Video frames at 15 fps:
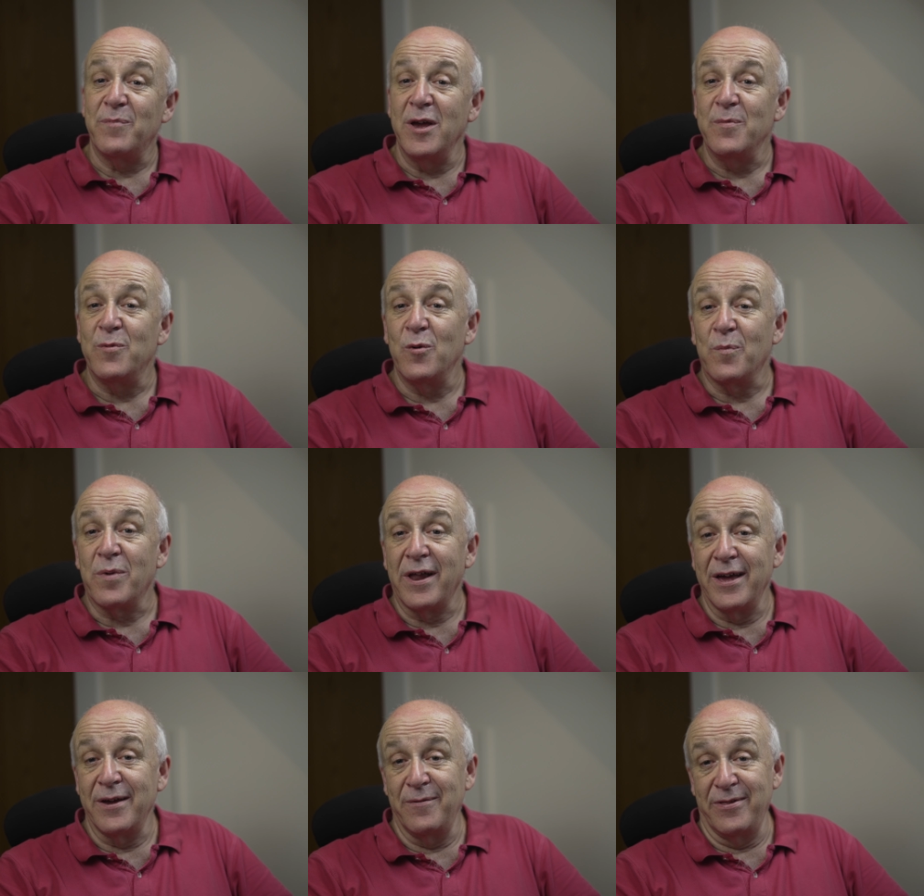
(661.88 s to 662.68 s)
people
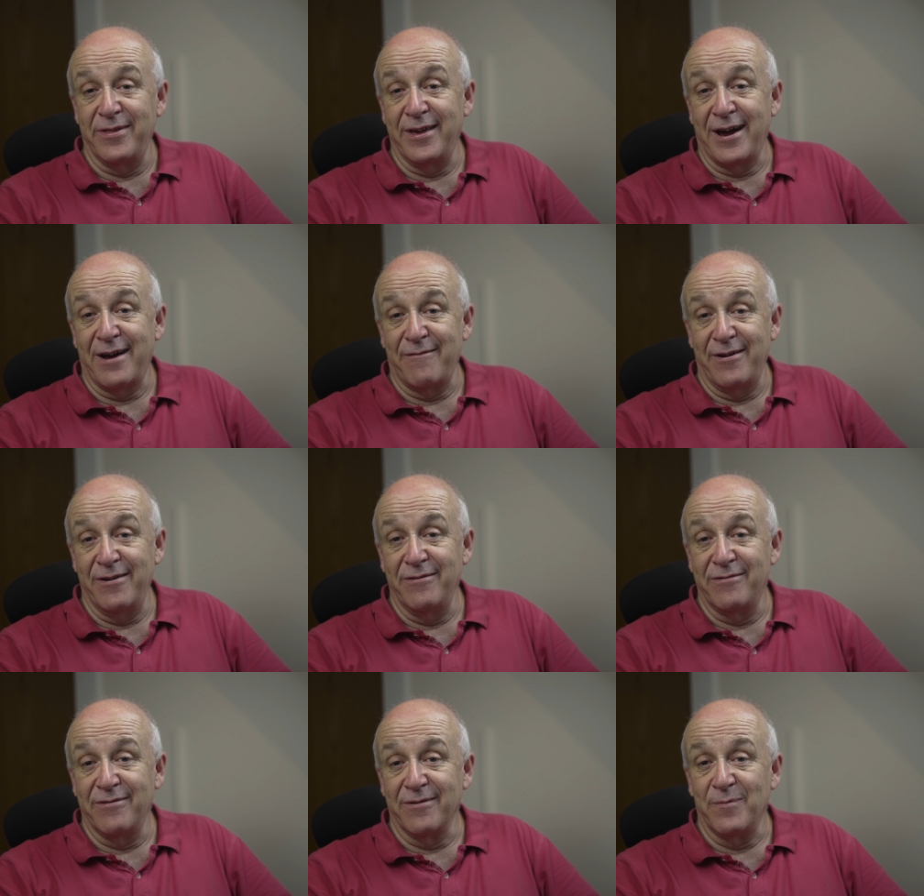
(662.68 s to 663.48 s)
play with the
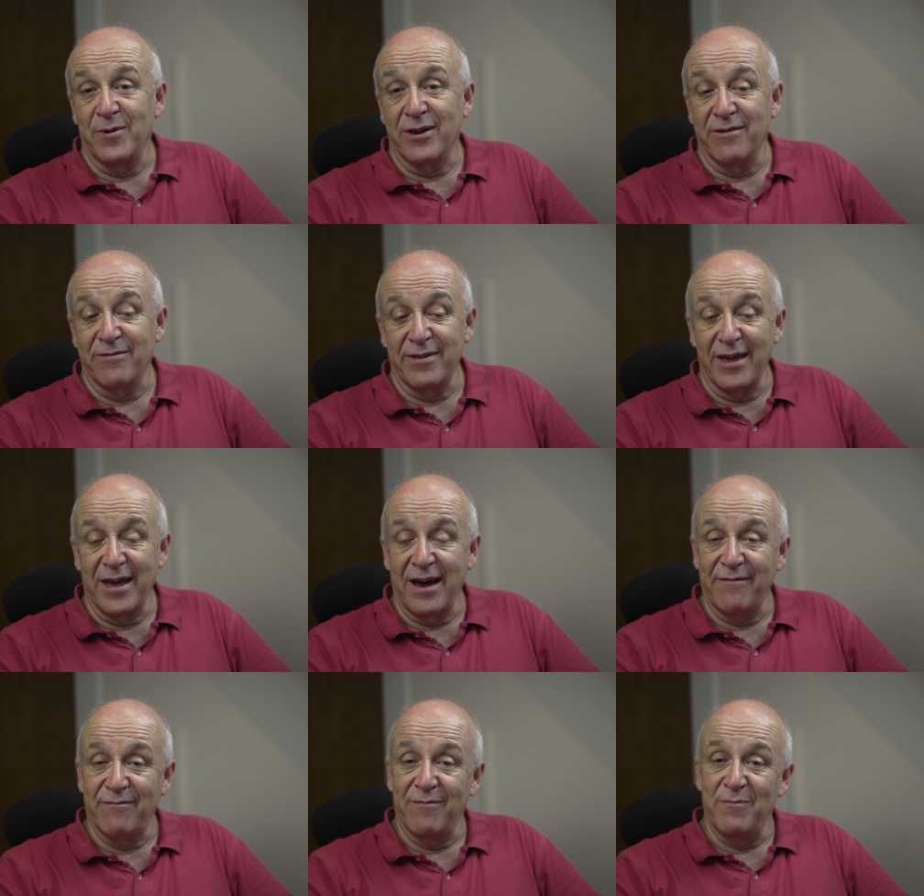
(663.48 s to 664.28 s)
arrows because they
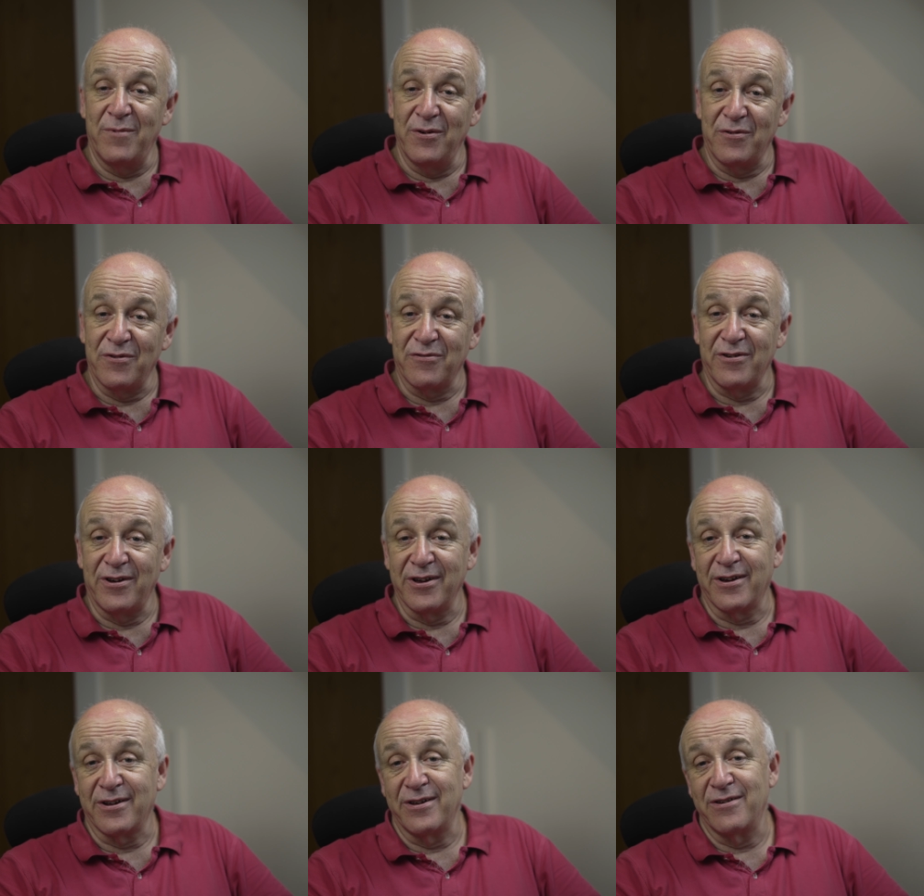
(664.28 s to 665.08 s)
have
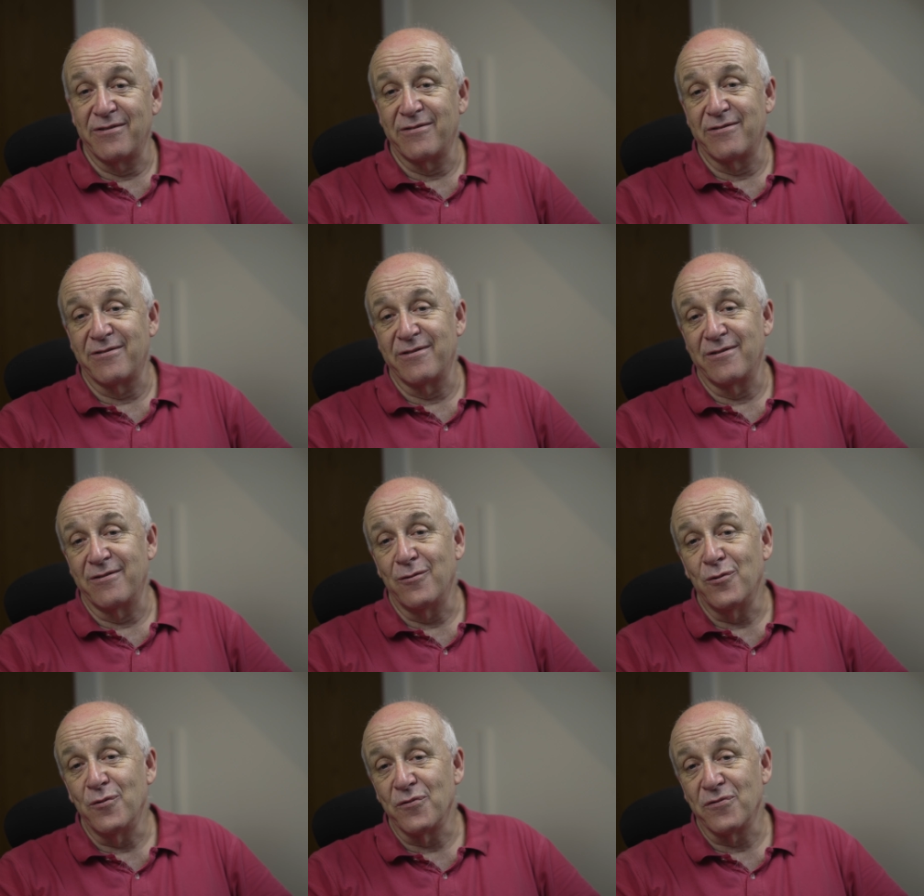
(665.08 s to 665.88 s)
motorcyclists and
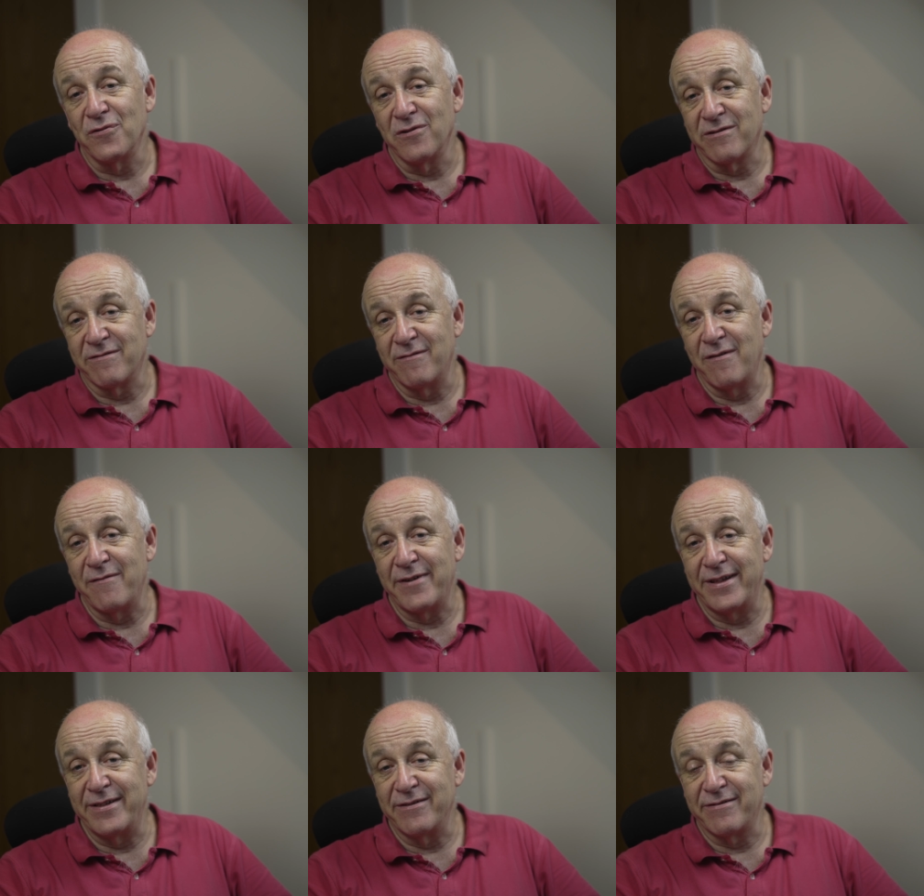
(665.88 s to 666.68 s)
all sorts of
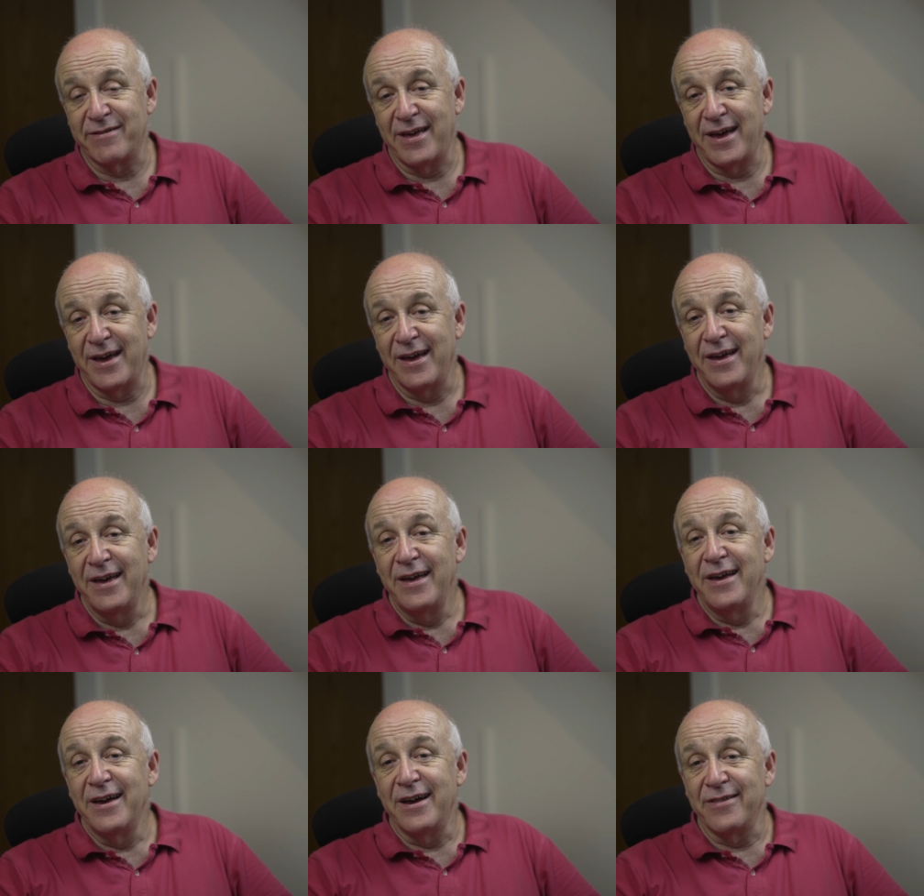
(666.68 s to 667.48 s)
events there,
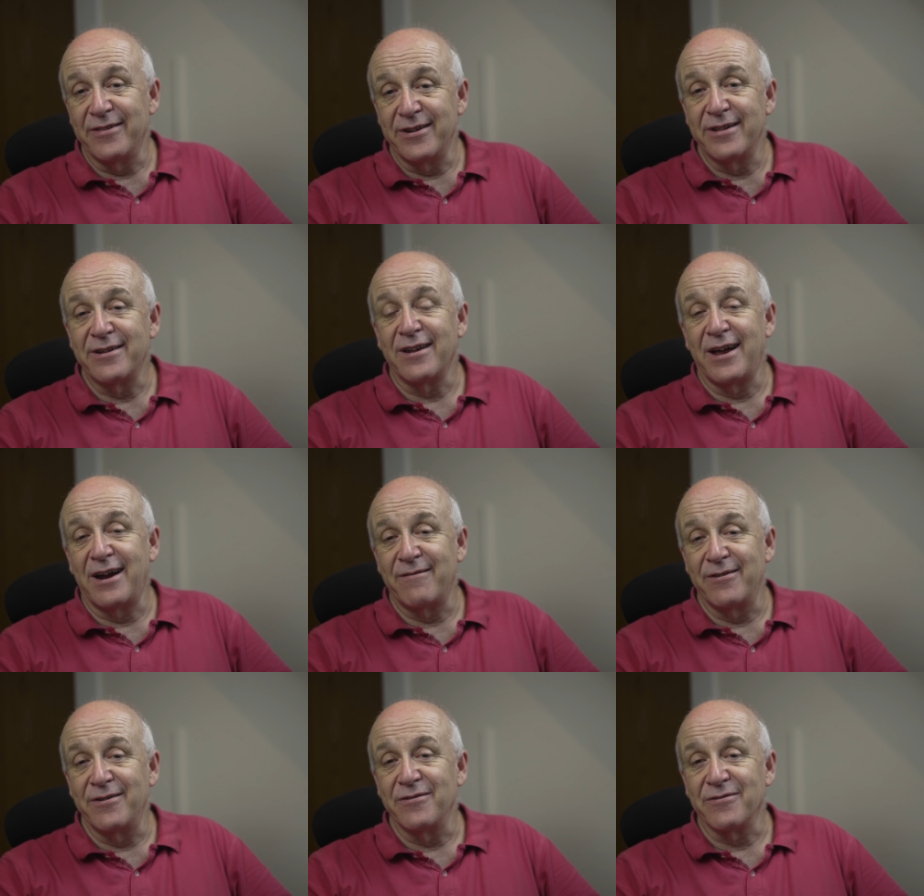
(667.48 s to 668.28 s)
and the little
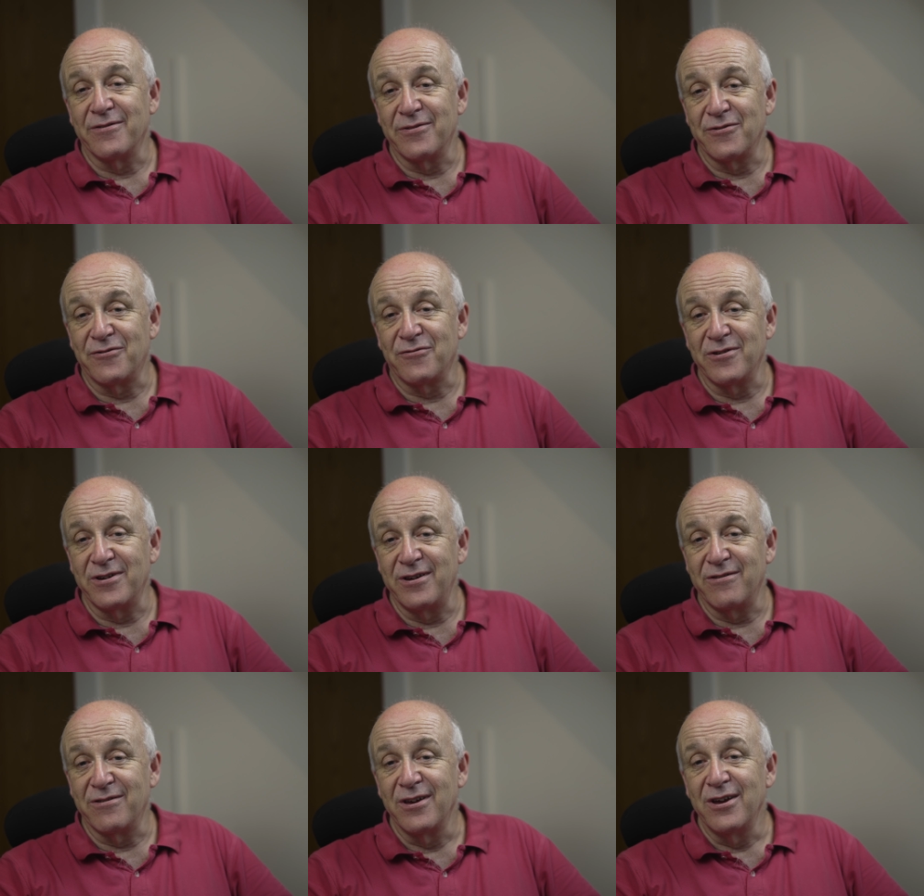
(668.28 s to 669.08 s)
arrows on the
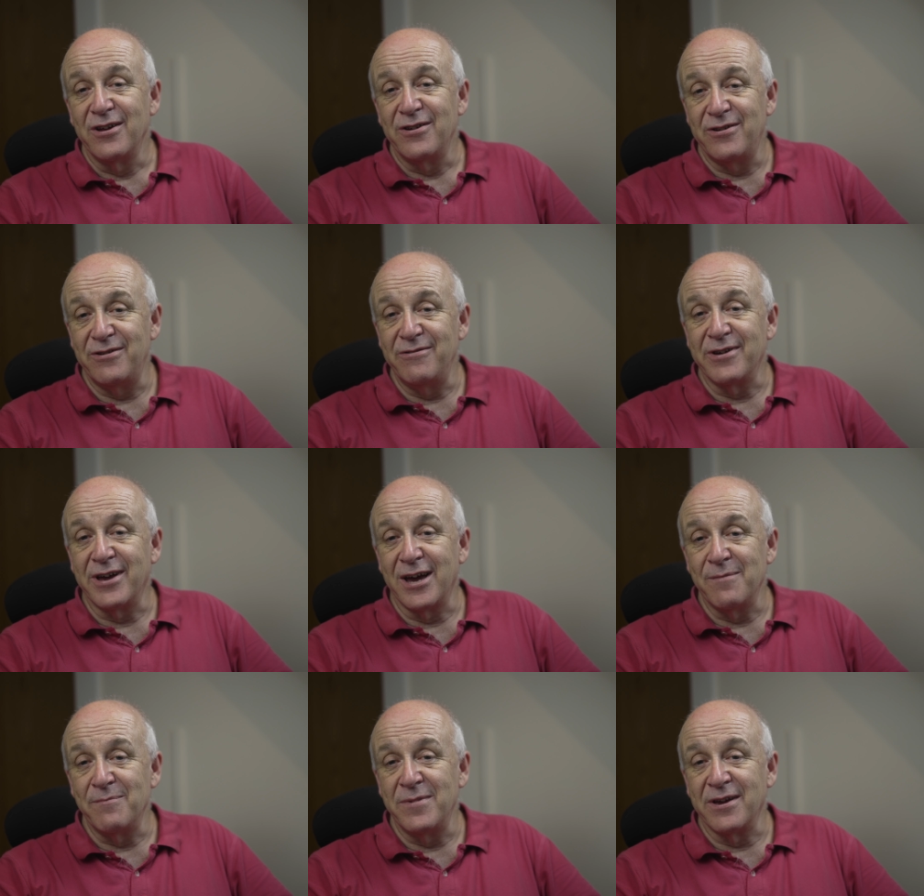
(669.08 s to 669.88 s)
trees do
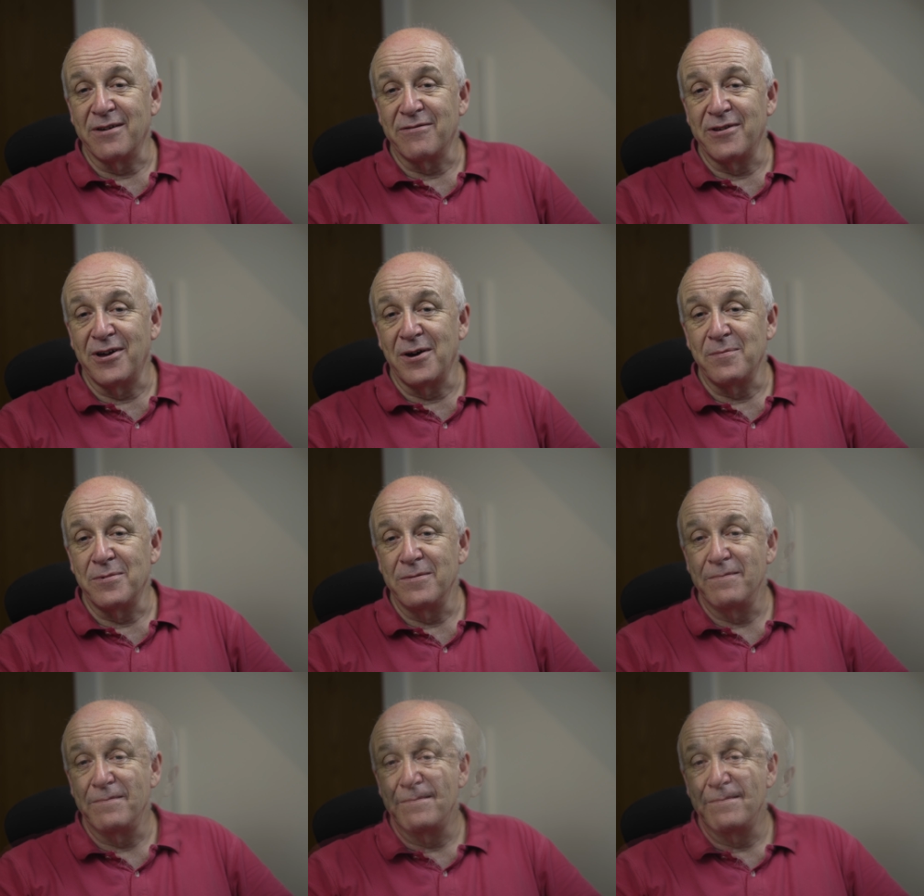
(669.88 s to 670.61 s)
get mixed up.